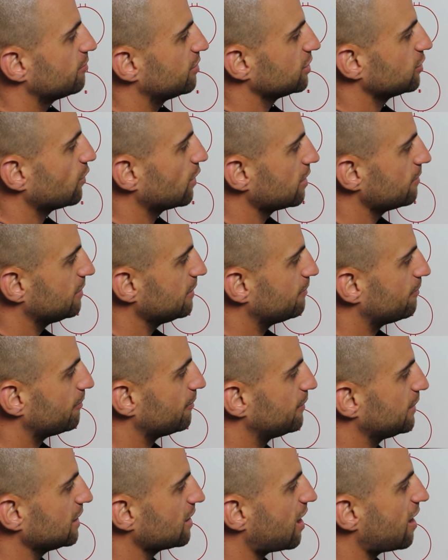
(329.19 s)
but you want to
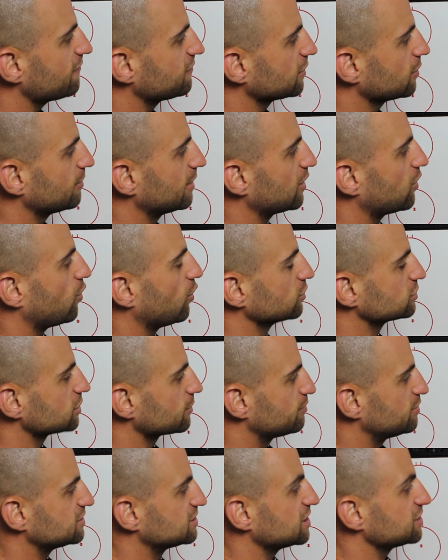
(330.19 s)
be off a little bit, hold
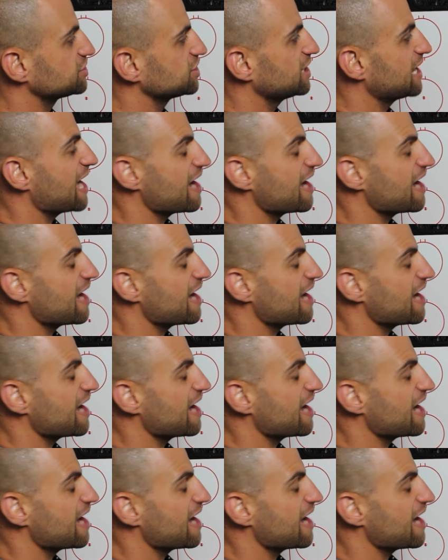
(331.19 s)
your position,